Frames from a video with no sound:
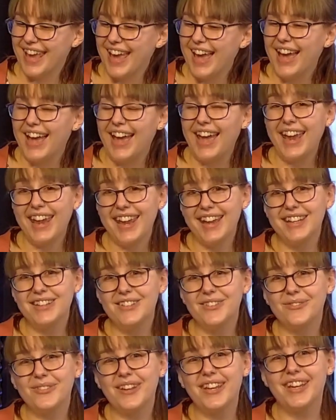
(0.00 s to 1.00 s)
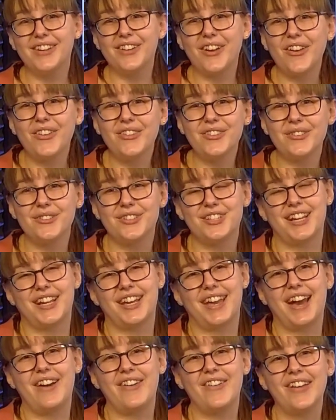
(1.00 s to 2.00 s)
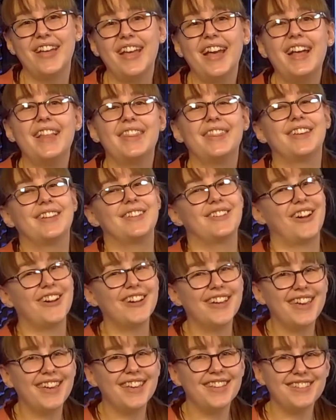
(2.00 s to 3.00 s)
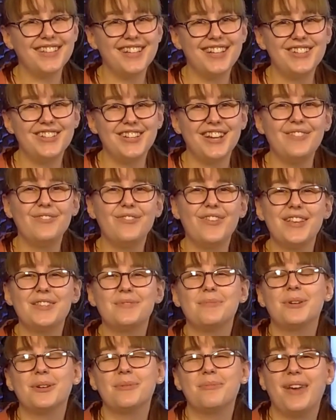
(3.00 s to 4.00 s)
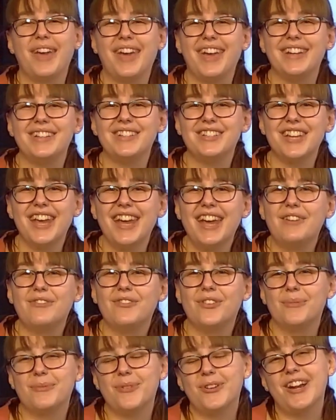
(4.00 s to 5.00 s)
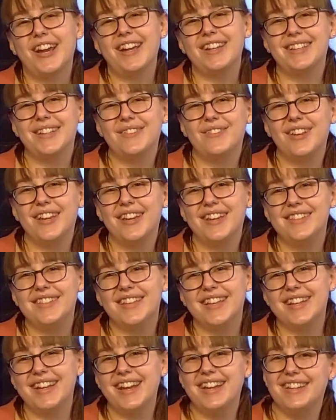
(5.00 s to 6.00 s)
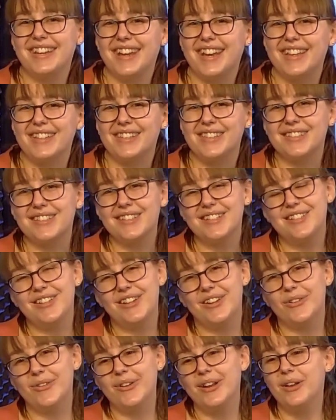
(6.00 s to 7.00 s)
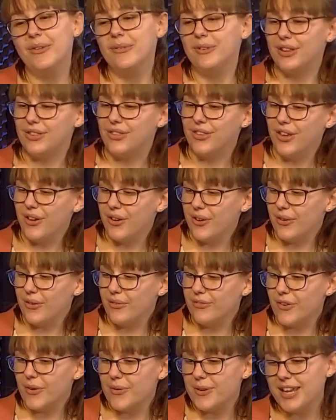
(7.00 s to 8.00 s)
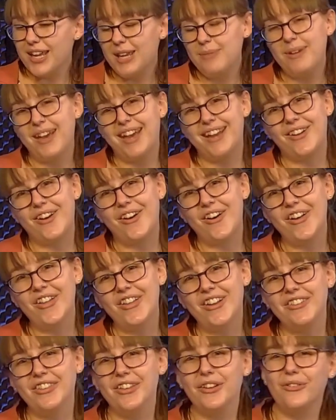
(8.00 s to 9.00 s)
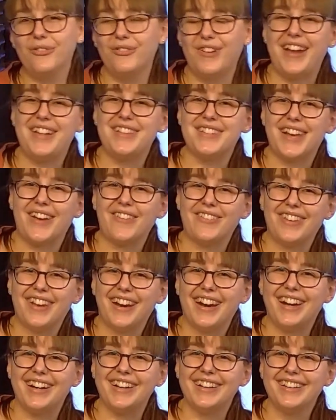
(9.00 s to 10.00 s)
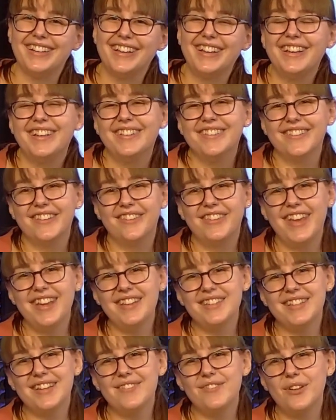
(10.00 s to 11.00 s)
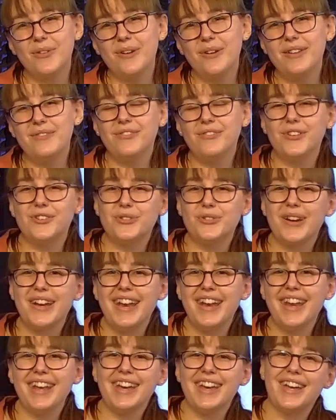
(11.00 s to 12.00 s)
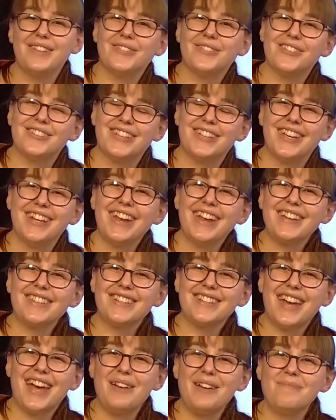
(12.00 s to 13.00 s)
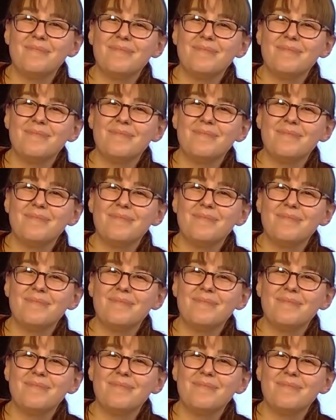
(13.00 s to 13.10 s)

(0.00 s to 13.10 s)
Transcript: And we can also check out the Talking is Teaching Facebook page for more activities and ideas to do with you, Phoneme, and all our little friends out there. So thanks everyone for joining, and we'll see you next time.